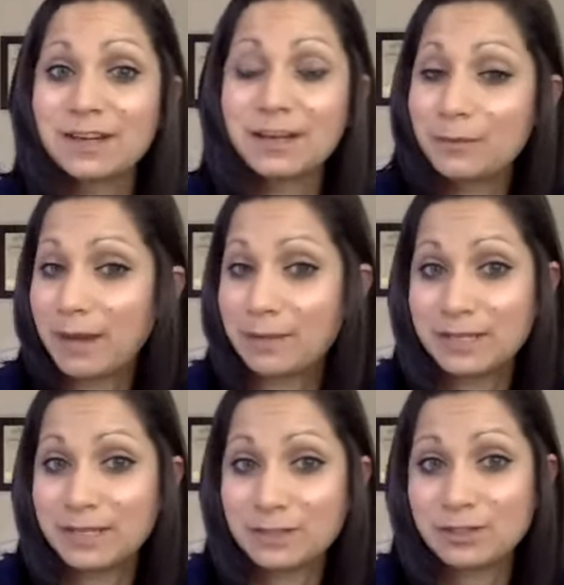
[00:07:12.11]
it might
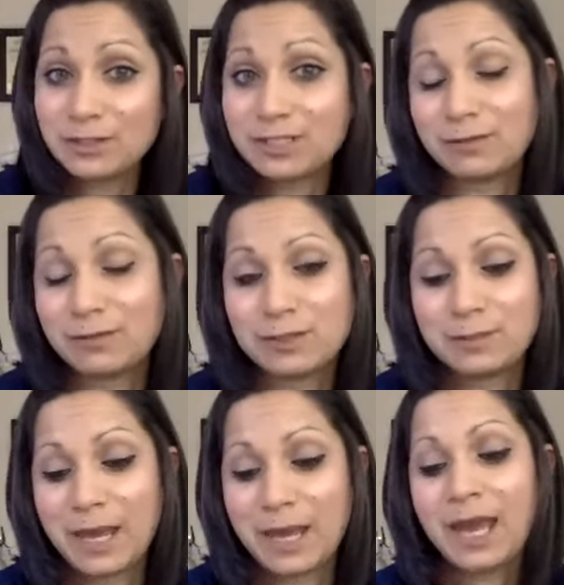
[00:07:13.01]
be interesting for you
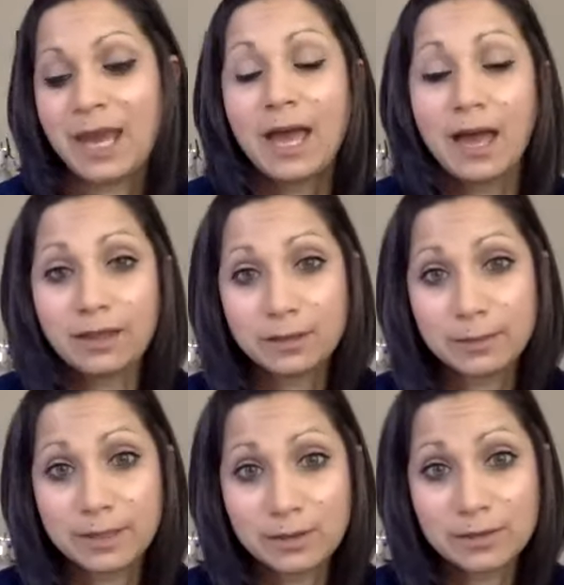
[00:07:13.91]
to pay a little
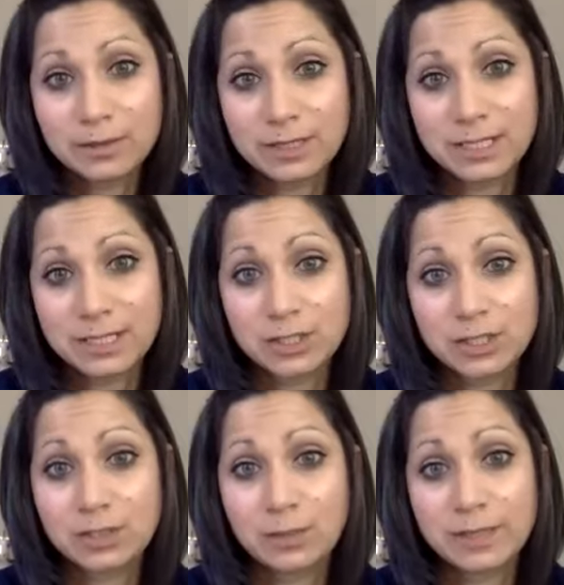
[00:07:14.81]
bit closer attention
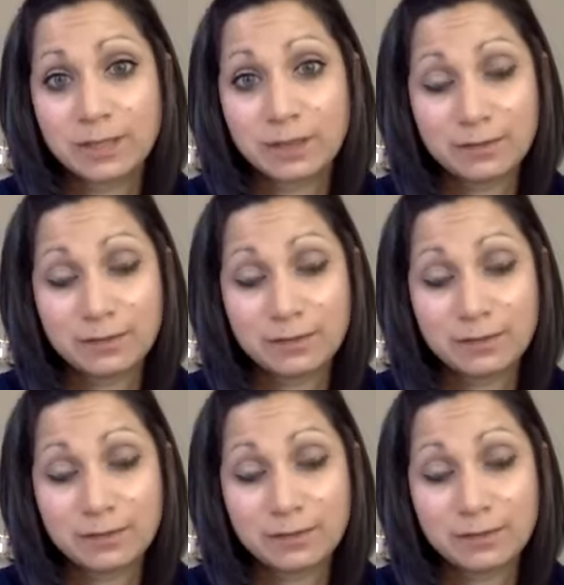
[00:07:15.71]
to what Dr.